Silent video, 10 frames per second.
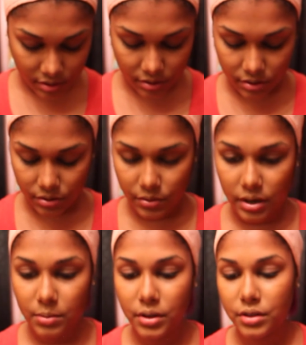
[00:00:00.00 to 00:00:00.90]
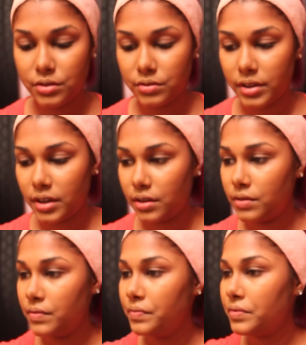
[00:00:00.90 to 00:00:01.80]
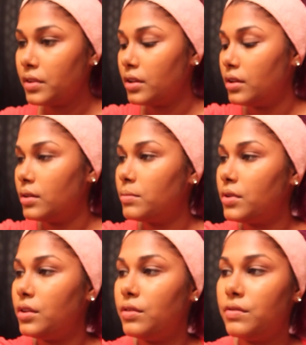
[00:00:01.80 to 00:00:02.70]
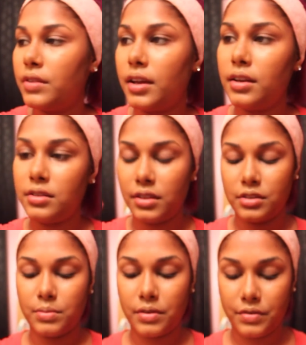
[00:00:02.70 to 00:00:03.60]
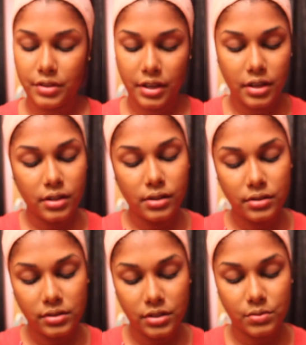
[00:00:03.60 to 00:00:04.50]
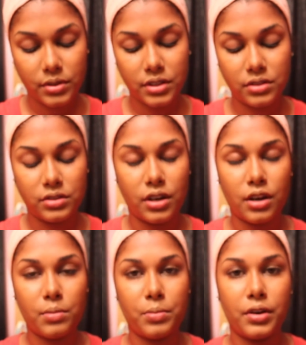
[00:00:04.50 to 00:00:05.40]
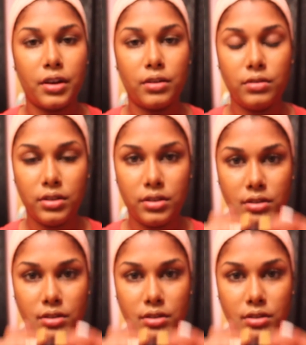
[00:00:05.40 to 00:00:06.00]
So what I'm going to do now, I'm going to use Anastasia Beverly Hills. This one is dark brown.